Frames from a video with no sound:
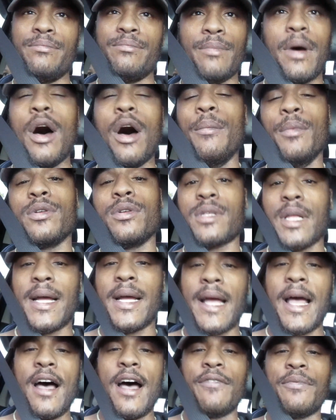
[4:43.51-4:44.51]
almost
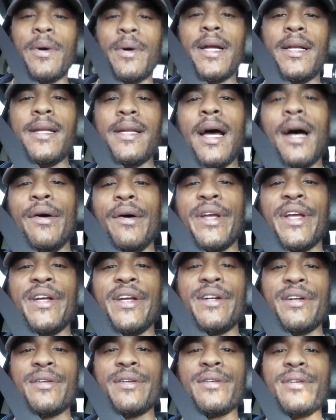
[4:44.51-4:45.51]
like halfway down
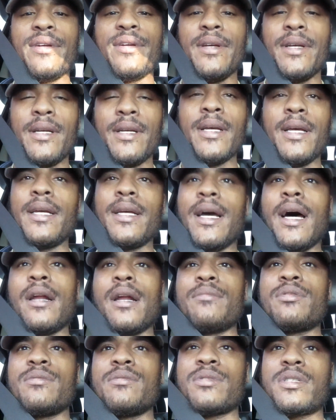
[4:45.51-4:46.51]
here, and got
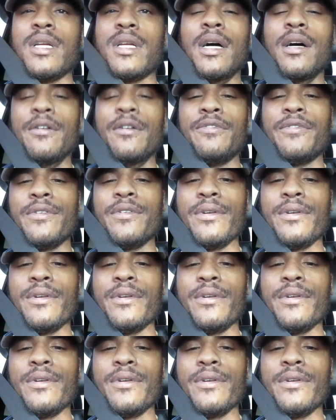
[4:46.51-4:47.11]
them some stuff.